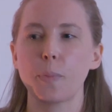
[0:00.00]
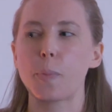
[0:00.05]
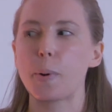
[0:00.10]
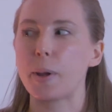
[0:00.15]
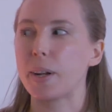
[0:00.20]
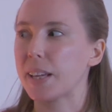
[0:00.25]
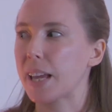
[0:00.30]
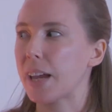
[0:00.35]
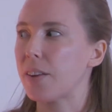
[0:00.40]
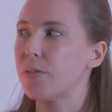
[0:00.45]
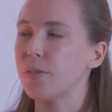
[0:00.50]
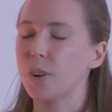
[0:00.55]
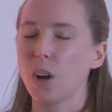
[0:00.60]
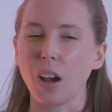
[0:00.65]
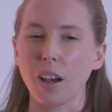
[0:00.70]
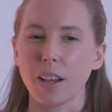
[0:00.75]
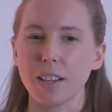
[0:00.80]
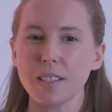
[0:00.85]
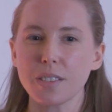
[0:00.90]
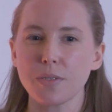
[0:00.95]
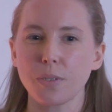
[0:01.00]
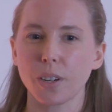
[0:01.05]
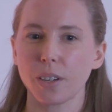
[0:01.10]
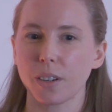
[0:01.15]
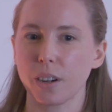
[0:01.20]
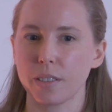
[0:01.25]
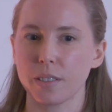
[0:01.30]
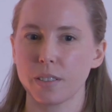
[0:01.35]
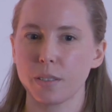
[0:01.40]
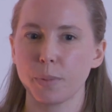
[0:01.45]
But again, for us, for our
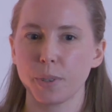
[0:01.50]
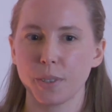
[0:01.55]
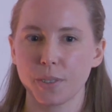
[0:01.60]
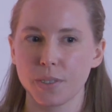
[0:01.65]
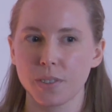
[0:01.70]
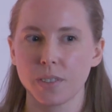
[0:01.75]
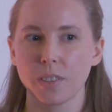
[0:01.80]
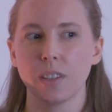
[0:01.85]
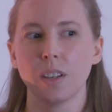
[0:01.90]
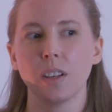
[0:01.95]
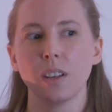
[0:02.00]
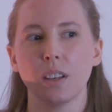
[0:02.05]
customers,